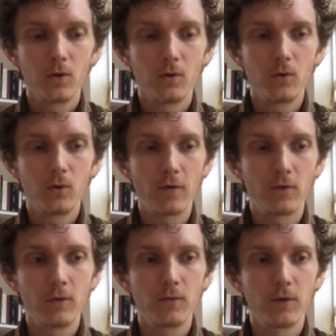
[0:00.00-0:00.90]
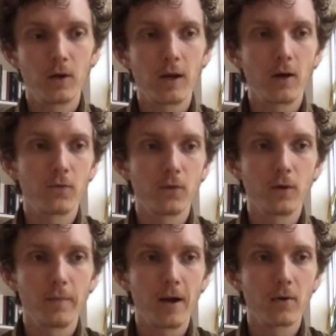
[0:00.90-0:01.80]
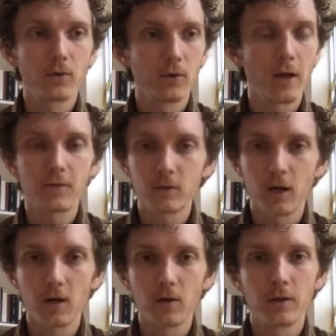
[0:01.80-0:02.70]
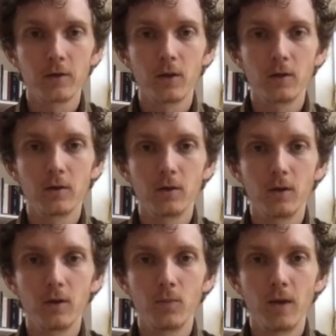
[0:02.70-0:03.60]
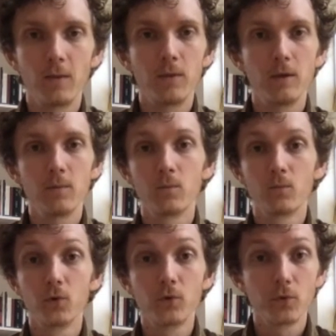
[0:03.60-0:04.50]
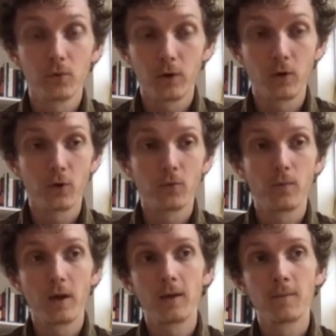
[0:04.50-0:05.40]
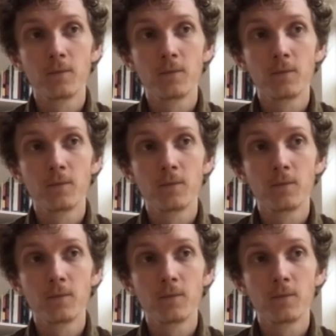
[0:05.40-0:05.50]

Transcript: you have to be very careful about your lifestyle, and you may be, you know, you may